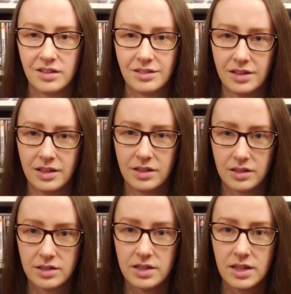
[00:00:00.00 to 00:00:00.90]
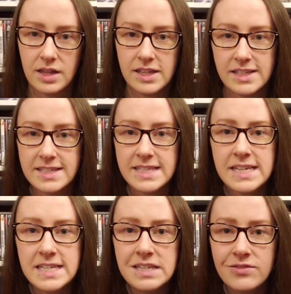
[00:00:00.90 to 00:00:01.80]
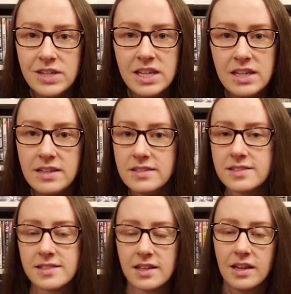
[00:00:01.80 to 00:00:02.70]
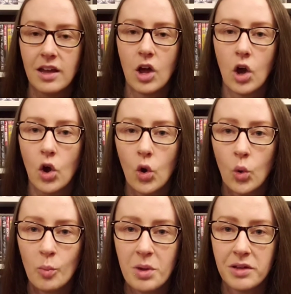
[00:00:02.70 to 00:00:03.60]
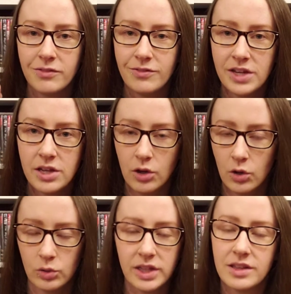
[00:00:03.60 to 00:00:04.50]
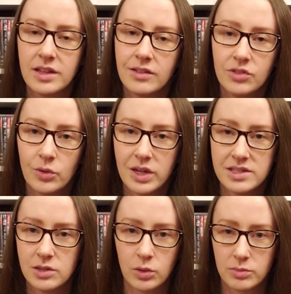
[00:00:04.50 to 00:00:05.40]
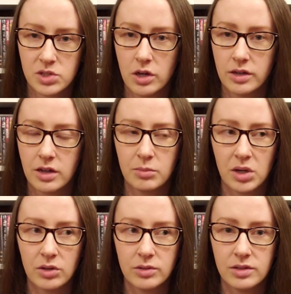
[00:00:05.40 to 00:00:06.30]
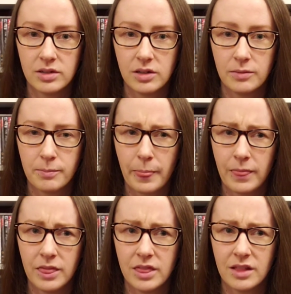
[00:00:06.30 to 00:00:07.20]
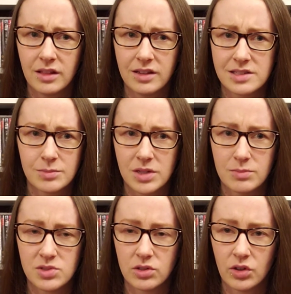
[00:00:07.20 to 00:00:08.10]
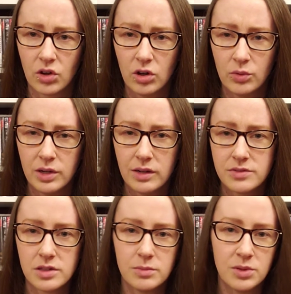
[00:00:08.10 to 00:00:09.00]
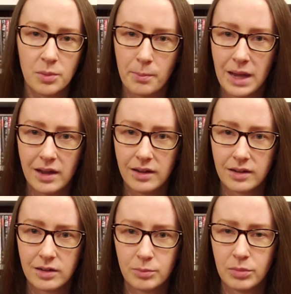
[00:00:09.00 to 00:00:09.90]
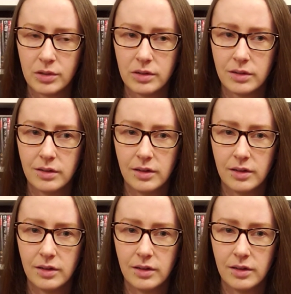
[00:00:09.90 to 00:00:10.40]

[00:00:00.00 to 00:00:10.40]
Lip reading: Like, DDVs, home video. Like, they have no idea what I'm talking about. And, like, sometimes they're like, oh, we have some in the back, but